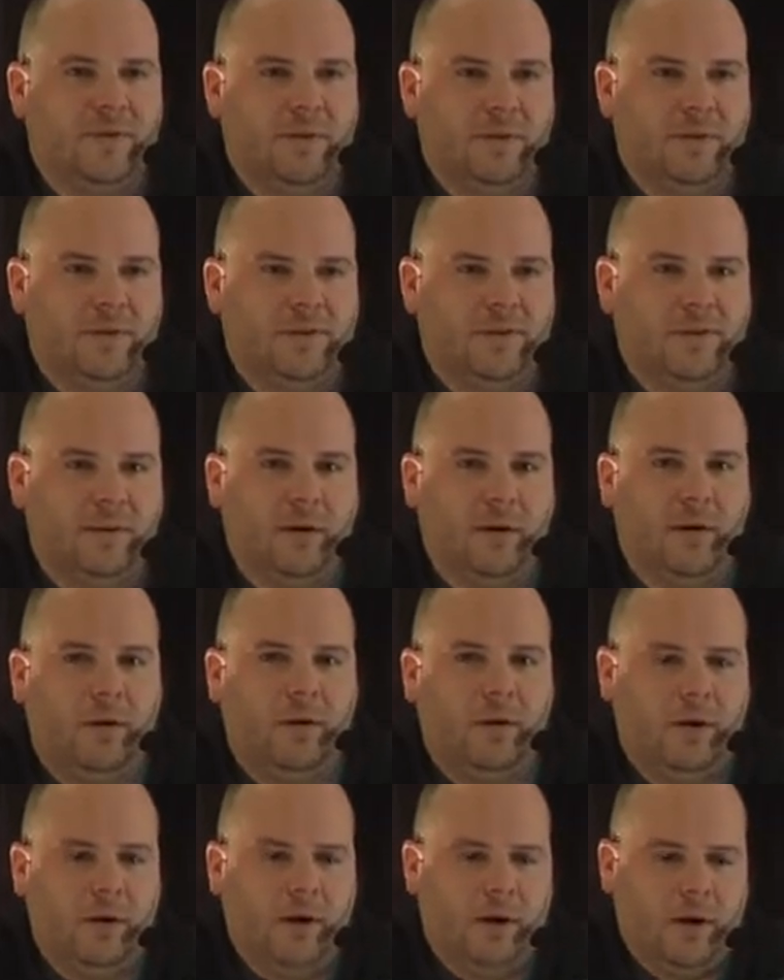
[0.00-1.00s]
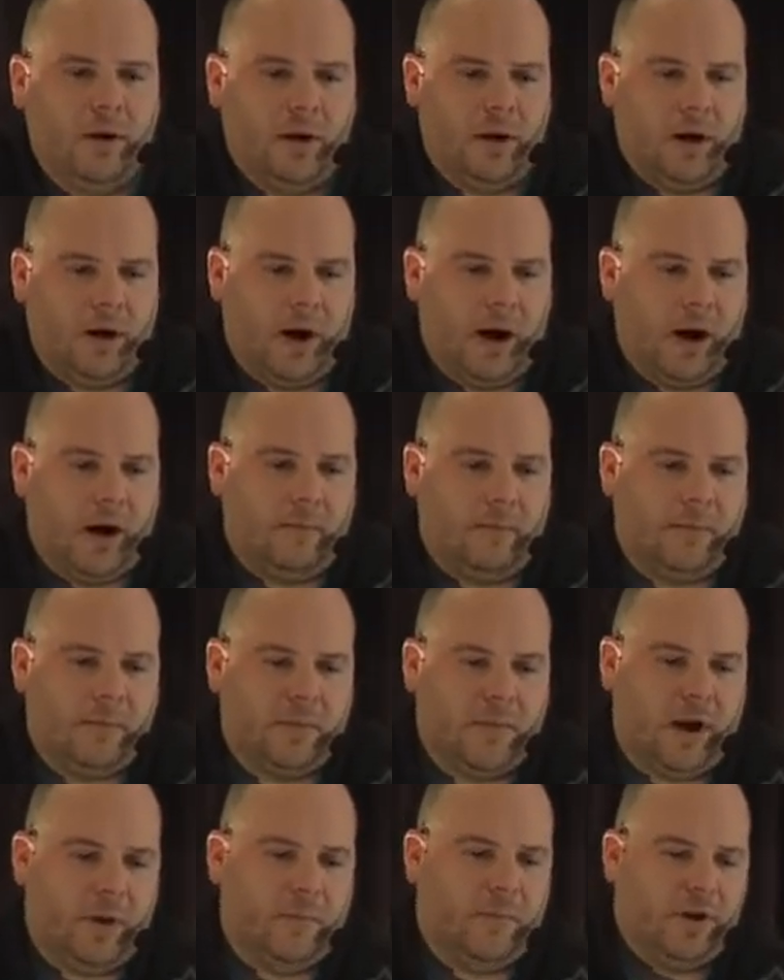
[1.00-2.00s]
And so
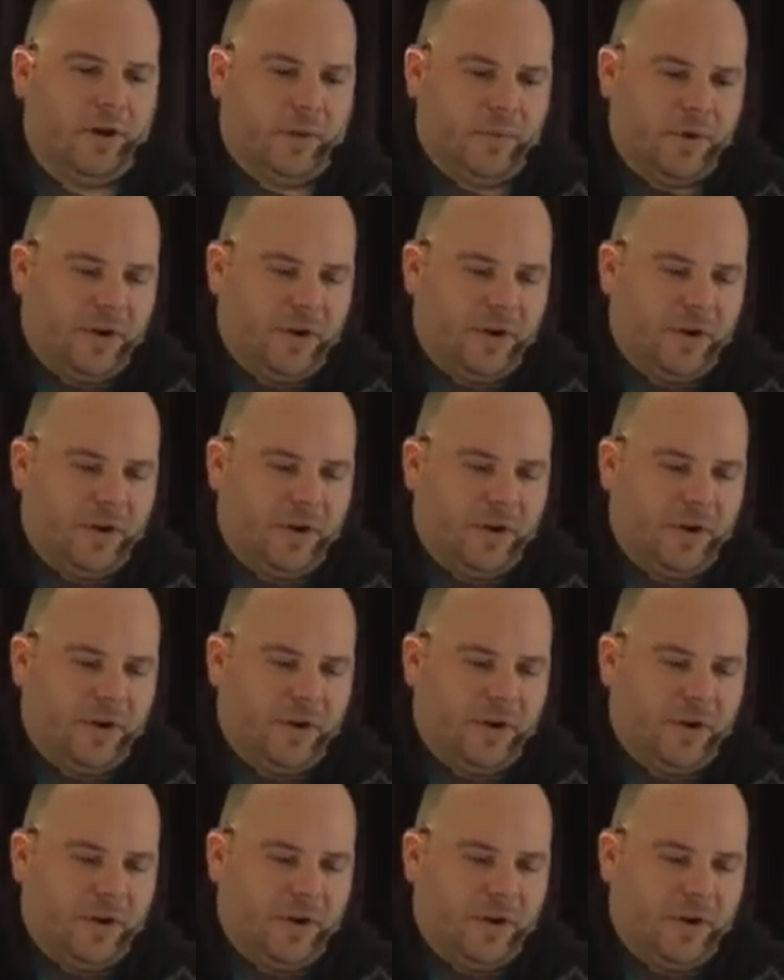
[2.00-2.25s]
I put up